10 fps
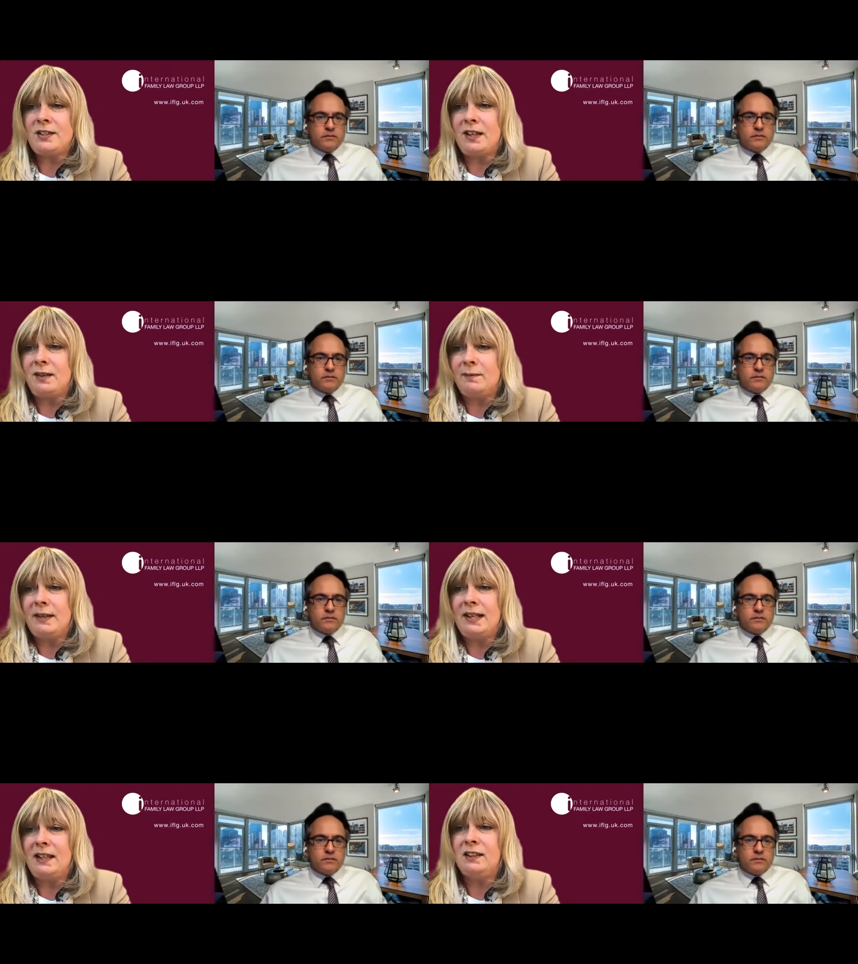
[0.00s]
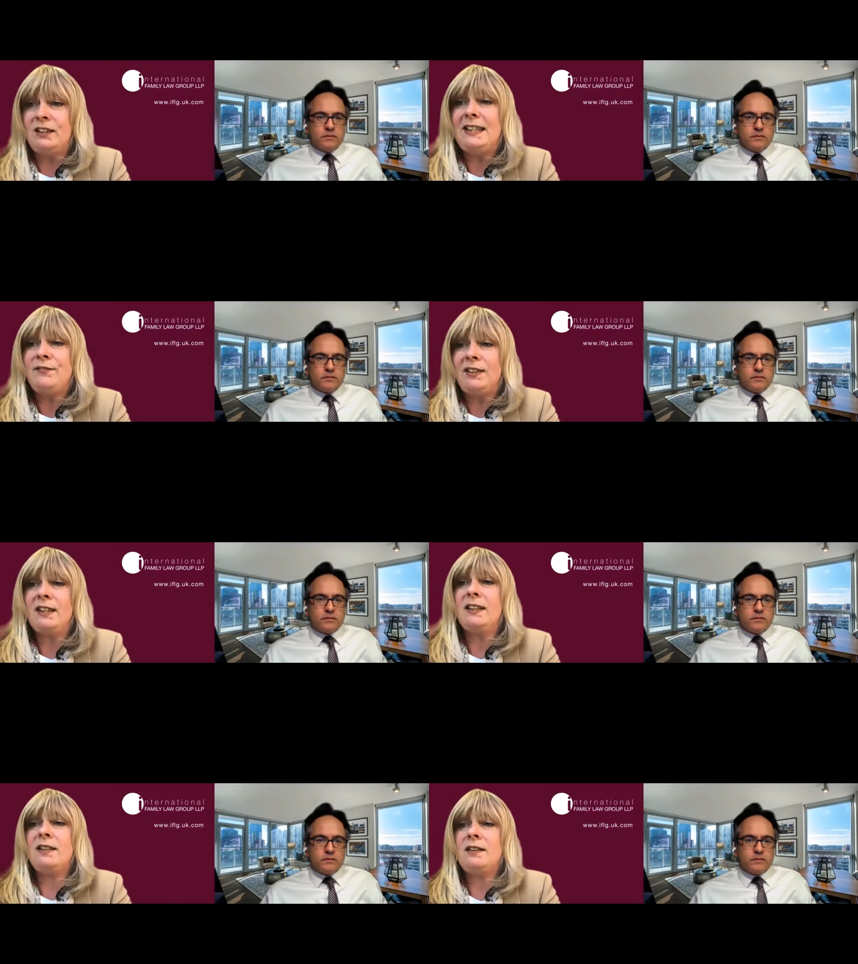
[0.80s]
Speaker 1: um, England
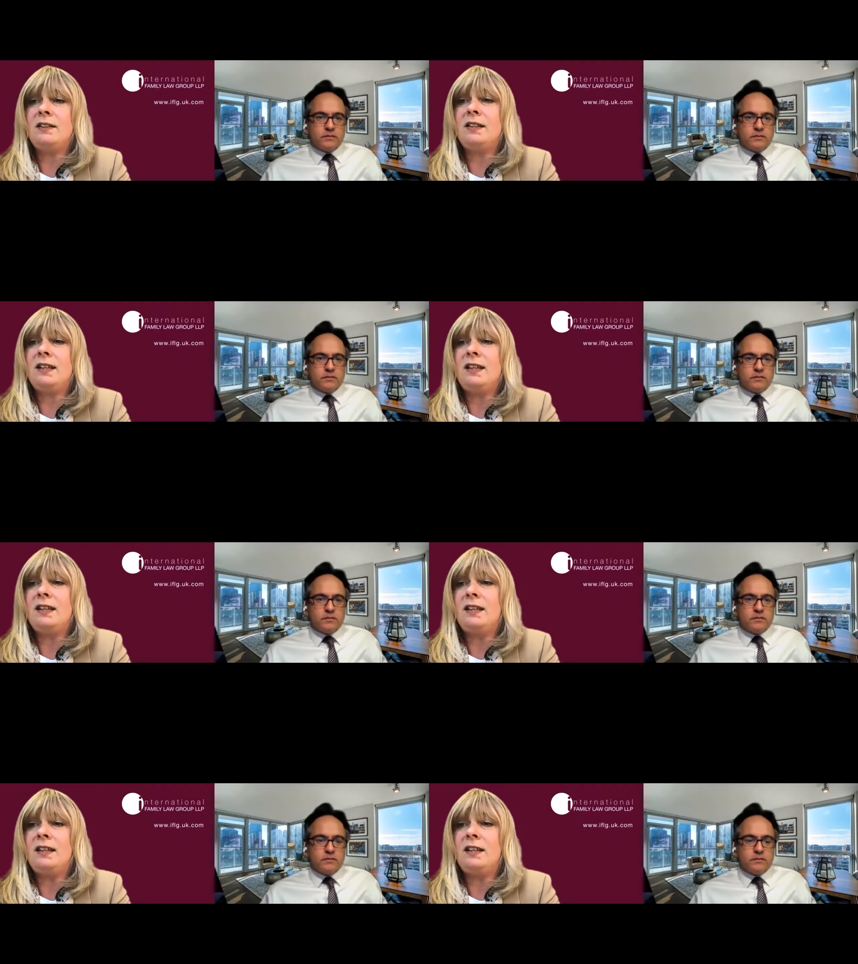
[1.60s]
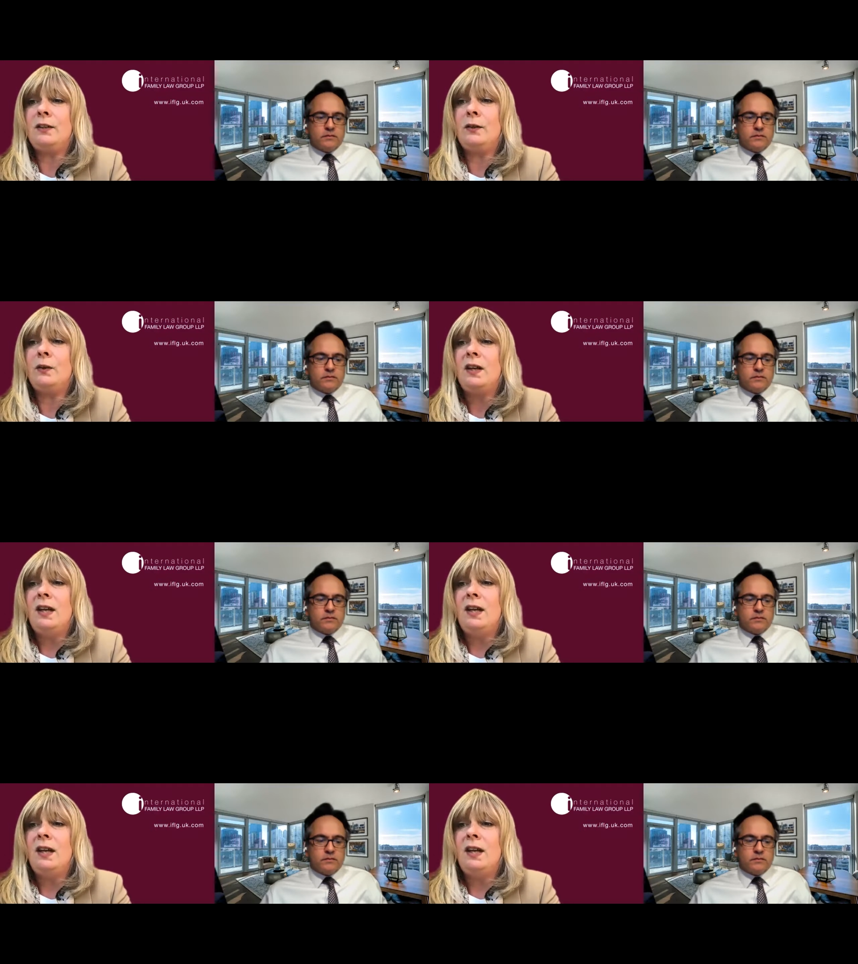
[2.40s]
leaving the EU,